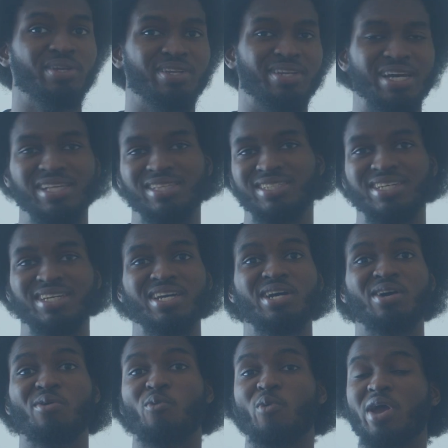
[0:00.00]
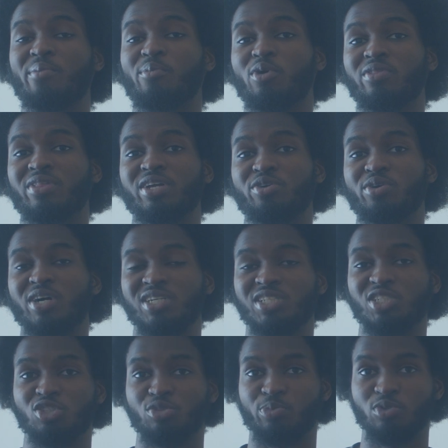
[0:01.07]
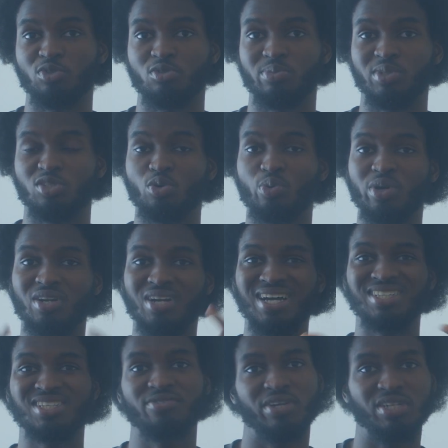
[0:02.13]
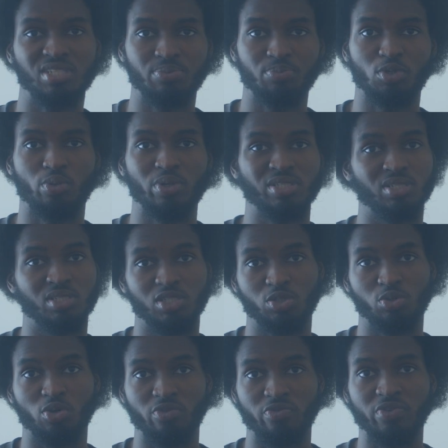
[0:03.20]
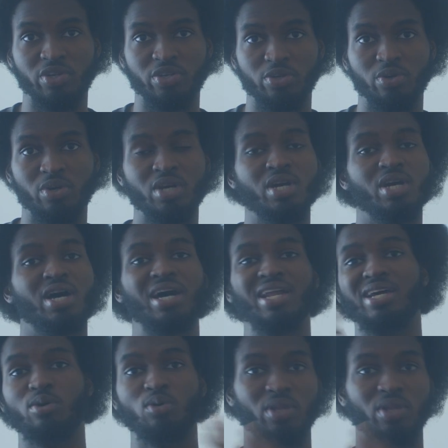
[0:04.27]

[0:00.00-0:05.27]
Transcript: in debt way more than you're actually supposed to be. So we're going to answer a very simple question in this short video, and it'll